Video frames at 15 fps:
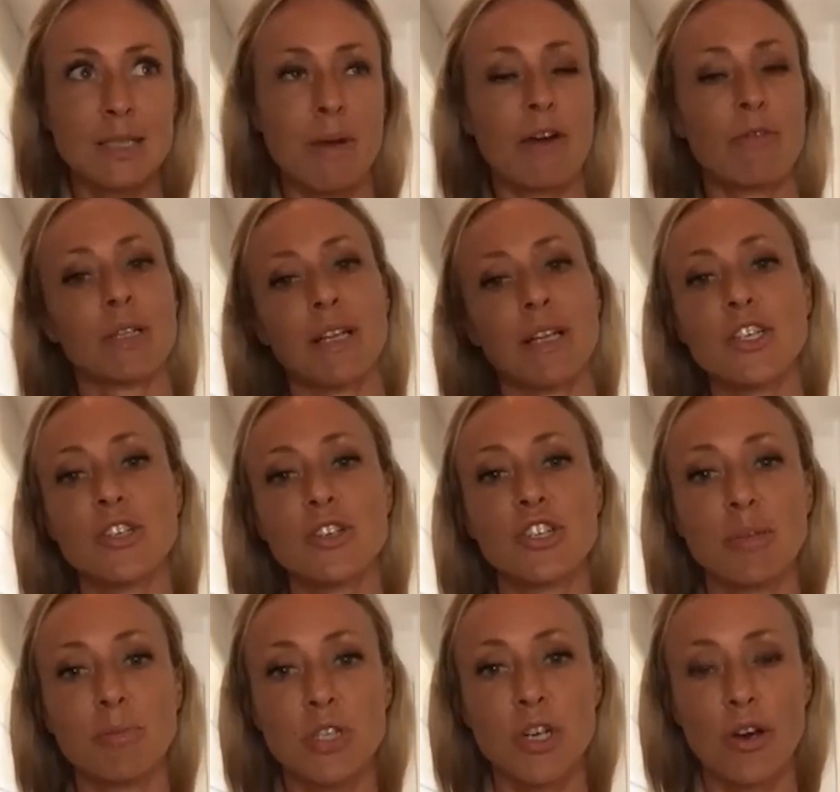my
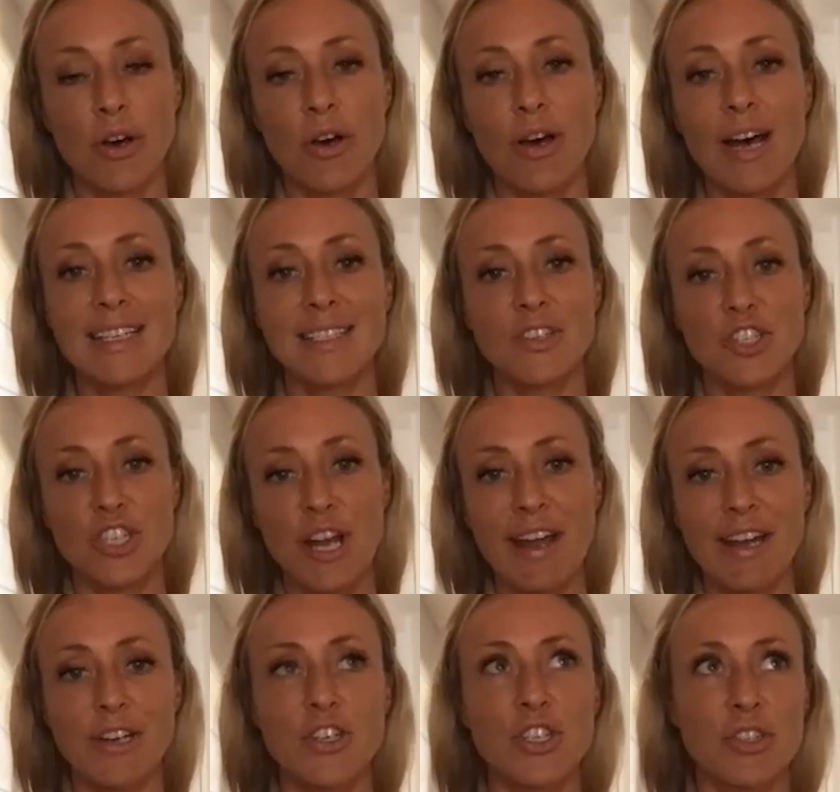relationship to her hasn't
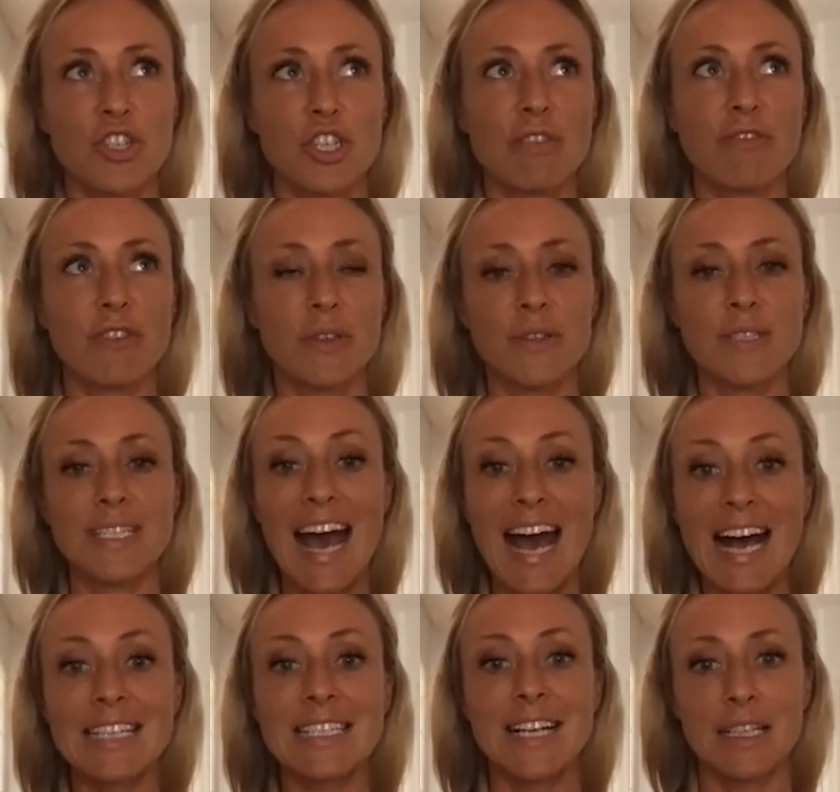changed and she feels
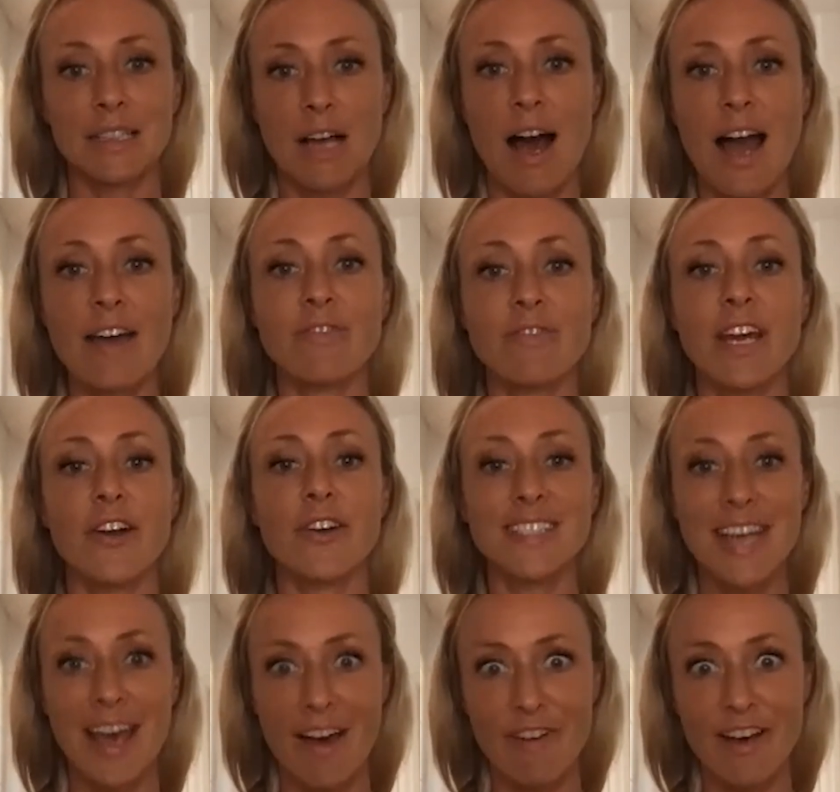as alive there as
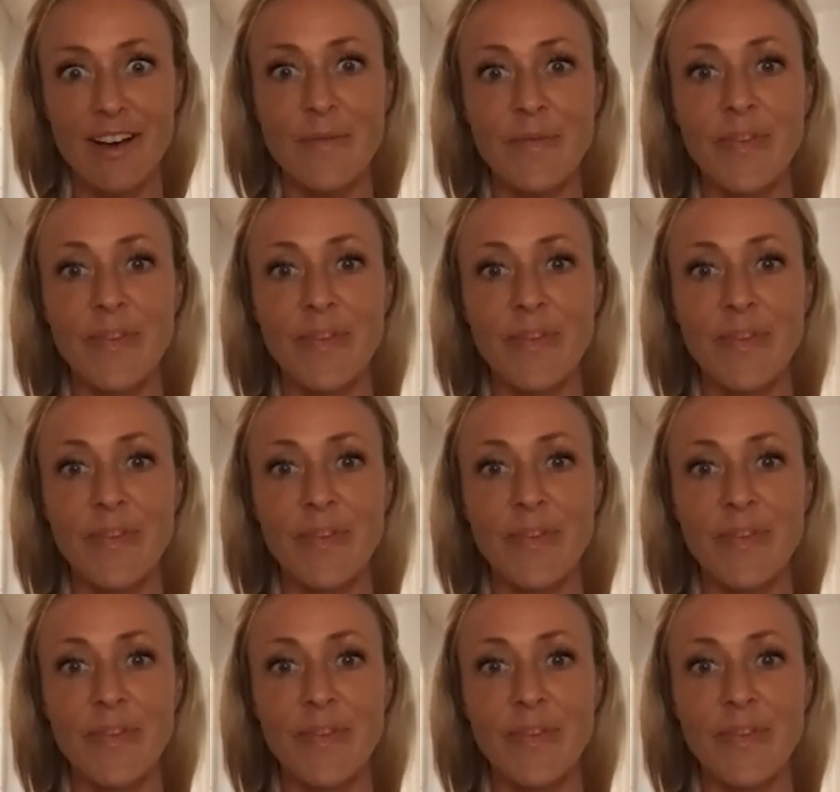ever.